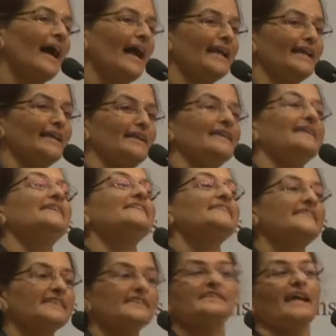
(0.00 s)
And
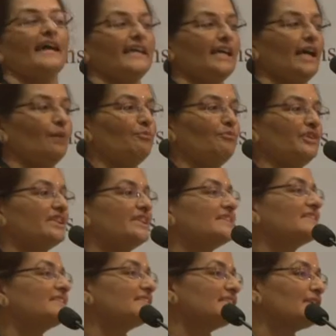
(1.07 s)
since I come with
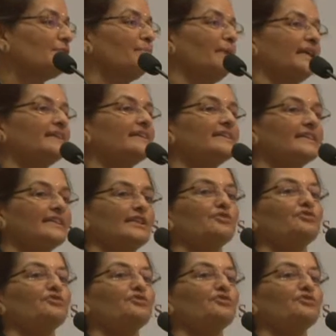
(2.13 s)
this maternal,